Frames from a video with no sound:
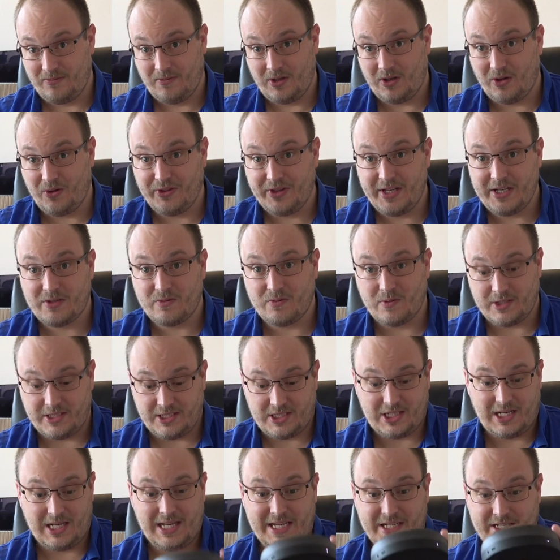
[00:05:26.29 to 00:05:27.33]
on this one
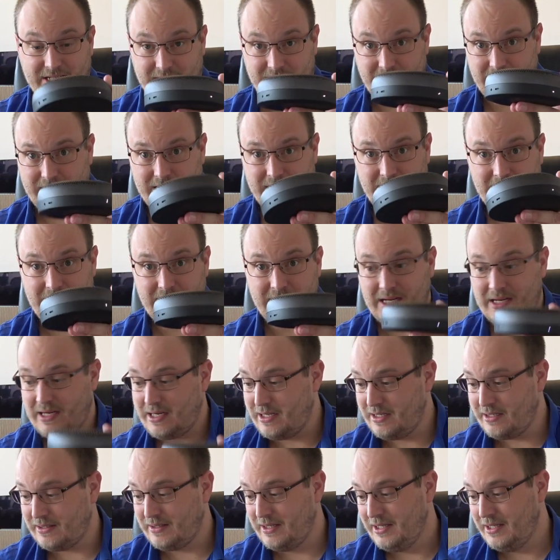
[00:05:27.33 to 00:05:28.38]
it's less than here.
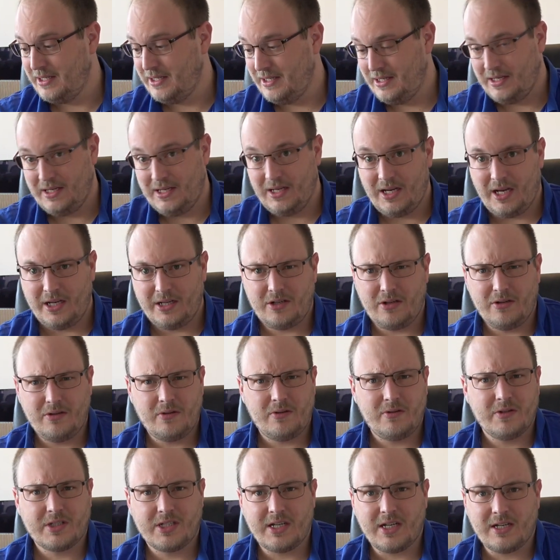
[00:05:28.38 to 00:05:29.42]
I don't
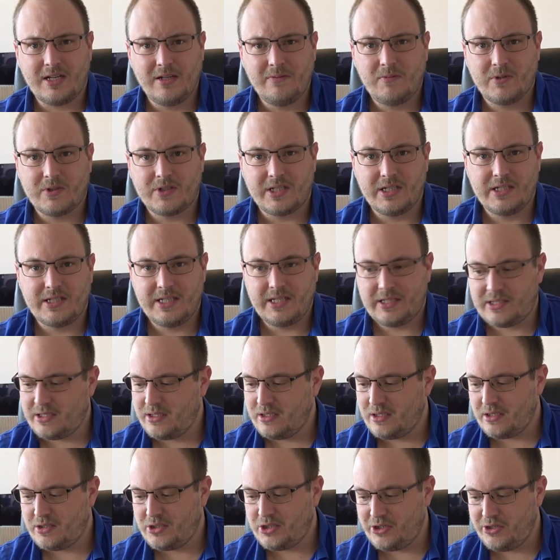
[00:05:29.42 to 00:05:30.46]
know exactly what they did to
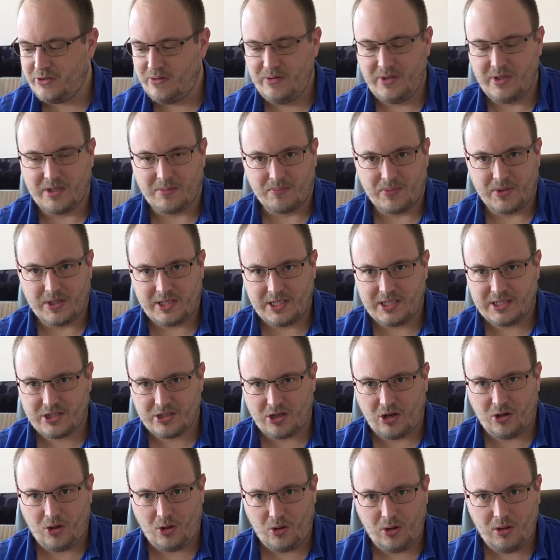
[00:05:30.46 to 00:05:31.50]
the tuning, but
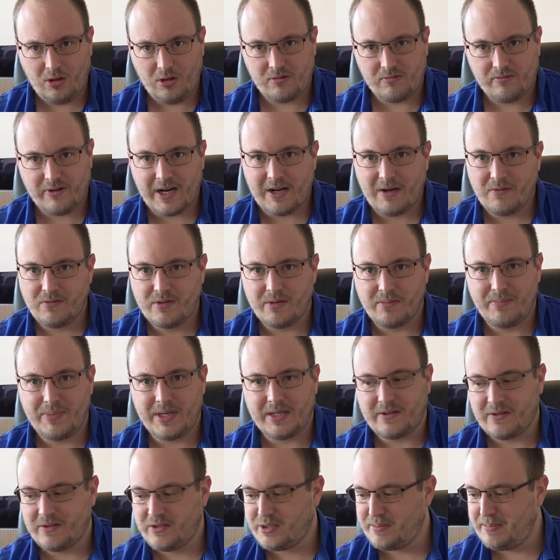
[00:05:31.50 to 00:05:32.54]
it's all around a
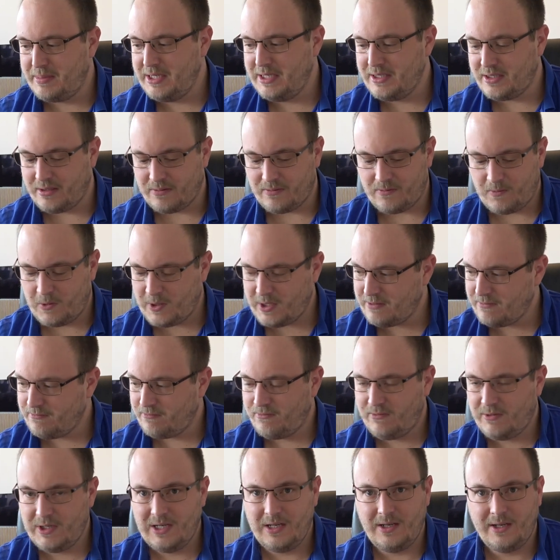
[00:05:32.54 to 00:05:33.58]
better speaker. What
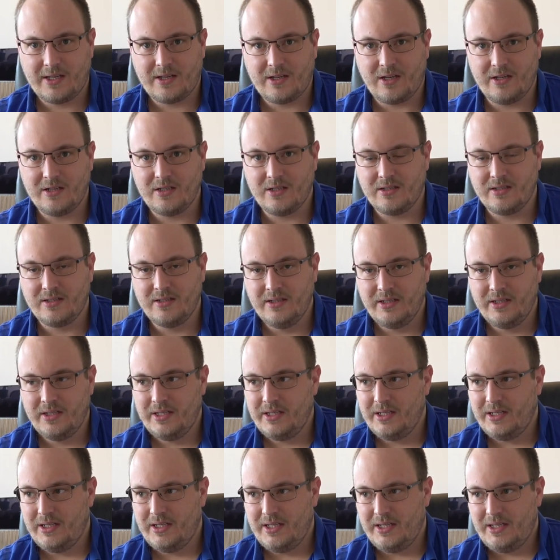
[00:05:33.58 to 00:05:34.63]
really kind of
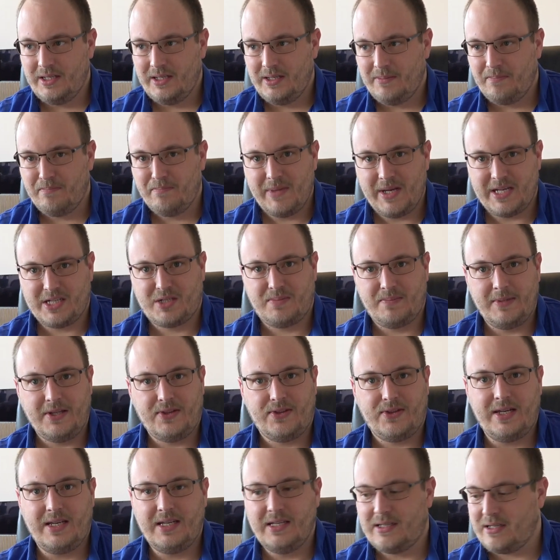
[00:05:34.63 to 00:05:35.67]
makes me
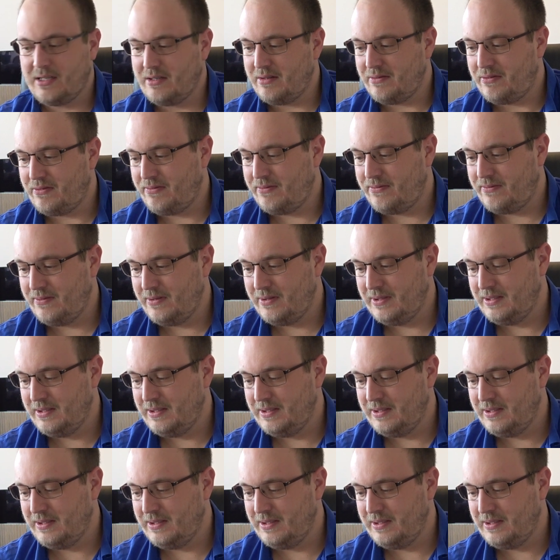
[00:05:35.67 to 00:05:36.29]
think of,